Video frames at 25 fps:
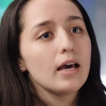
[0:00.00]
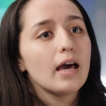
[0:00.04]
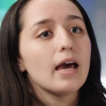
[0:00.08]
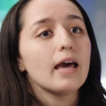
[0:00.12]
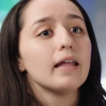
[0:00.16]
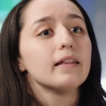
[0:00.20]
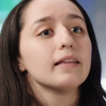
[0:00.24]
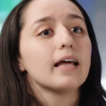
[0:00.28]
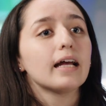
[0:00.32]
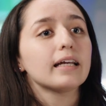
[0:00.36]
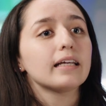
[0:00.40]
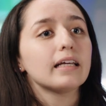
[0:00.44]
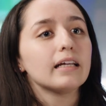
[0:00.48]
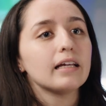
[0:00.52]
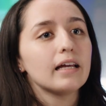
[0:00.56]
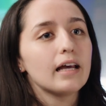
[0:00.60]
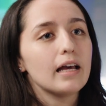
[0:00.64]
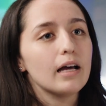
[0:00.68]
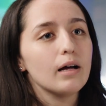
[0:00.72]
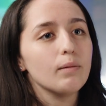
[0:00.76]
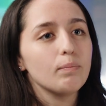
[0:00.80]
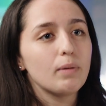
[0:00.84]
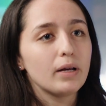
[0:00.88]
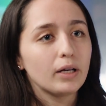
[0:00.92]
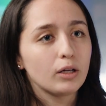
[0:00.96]
and that can
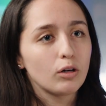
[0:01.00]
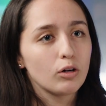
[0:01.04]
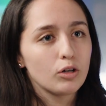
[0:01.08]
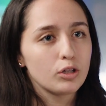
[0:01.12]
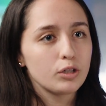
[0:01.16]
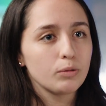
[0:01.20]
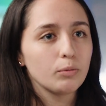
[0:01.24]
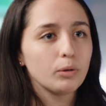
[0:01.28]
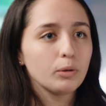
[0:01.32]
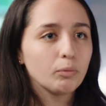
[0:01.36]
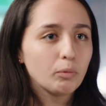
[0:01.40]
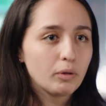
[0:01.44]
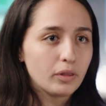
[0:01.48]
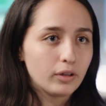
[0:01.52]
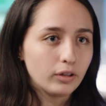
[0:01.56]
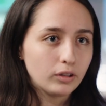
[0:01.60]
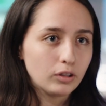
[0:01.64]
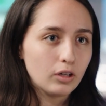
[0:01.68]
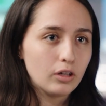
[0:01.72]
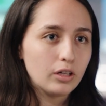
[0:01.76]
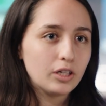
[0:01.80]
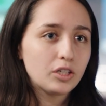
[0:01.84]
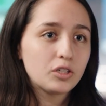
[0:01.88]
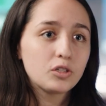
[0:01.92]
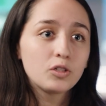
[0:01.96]
help and contribute with their
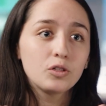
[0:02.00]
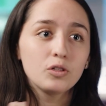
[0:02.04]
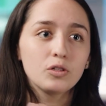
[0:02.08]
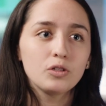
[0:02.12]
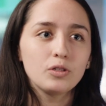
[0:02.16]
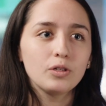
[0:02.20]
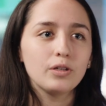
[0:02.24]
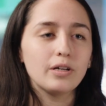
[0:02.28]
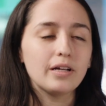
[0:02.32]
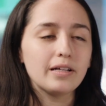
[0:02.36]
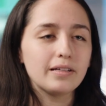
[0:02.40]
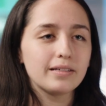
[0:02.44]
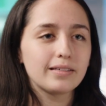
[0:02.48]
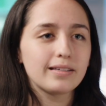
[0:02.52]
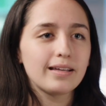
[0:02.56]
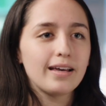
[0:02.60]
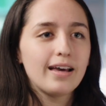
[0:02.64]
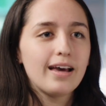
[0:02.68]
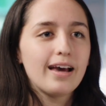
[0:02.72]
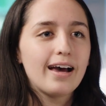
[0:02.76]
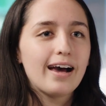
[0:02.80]
knowledge to students.